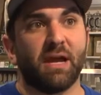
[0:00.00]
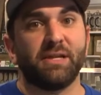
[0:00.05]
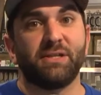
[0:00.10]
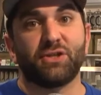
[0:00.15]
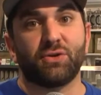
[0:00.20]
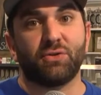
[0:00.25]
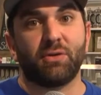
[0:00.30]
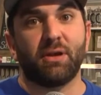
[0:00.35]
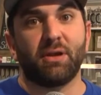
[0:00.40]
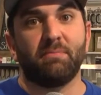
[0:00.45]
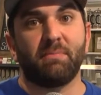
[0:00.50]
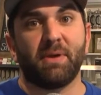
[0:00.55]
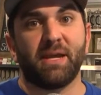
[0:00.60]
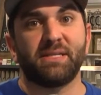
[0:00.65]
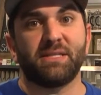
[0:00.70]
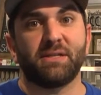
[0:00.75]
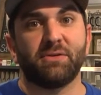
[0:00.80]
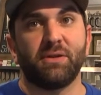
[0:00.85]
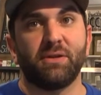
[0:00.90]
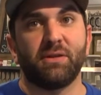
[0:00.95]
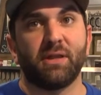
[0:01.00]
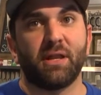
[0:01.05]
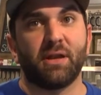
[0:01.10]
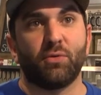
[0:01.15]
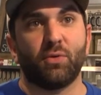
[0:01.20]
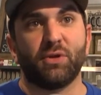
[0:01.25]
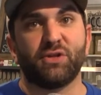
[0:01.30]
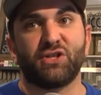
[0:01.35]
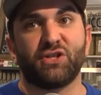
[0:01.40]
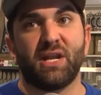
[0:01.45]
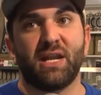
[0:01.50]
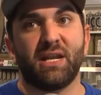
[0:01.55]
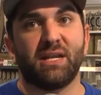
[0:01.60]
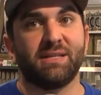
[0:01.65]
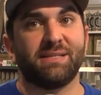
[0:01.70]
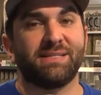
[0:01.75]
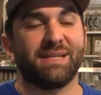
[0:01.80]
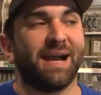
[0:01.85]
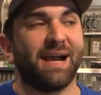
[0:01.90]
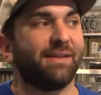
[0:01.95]
ice cream, basically, that originated
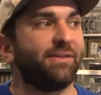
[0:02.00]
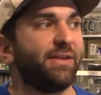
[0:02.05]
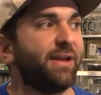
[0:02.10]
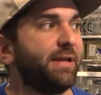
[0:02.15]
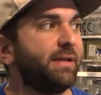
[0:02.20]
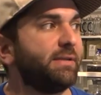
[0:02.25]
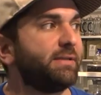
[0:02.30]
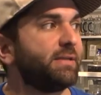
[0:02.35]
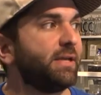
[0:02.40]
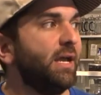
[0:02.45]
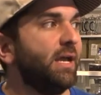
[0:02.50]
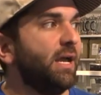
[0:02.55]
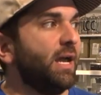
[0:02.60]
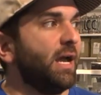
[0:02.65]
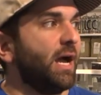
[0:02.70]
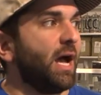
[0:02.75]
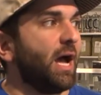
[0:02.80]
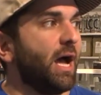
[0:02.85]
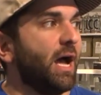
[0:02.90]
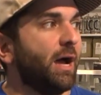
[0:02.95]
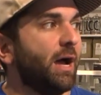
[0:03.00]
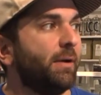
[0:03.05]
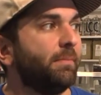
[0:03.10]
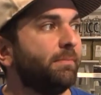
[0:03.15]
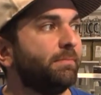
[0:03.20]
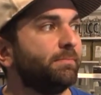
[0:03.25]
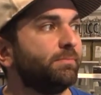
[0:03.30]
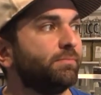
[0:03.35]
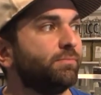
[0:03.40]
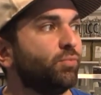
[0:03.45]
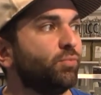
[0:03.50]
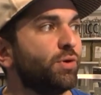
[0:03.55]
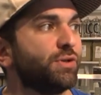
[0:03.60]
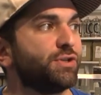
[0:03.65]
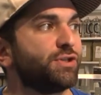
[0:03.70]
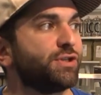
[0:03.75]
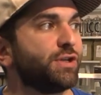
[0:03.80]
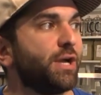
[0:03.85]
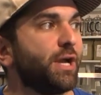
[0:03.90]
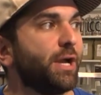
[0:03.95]
in Thailand, um,
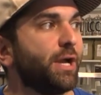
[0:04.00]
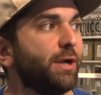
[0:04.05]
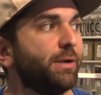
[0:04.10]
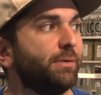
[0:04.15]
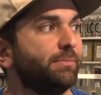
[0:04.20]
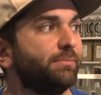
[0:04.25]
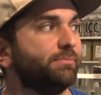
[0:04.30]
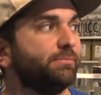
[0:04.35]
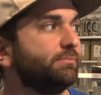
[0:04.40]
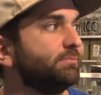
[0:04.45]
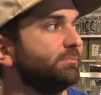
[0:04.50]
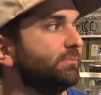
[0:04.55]
which um,